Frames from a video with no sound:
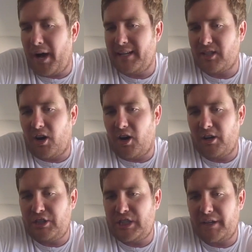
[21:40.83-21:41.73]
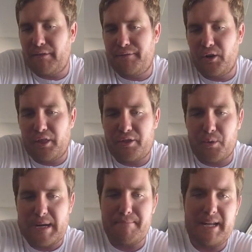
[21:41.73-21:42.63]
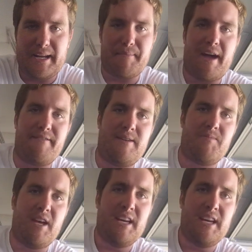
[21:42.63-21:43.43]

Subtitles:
SR 7'3" medium heavy.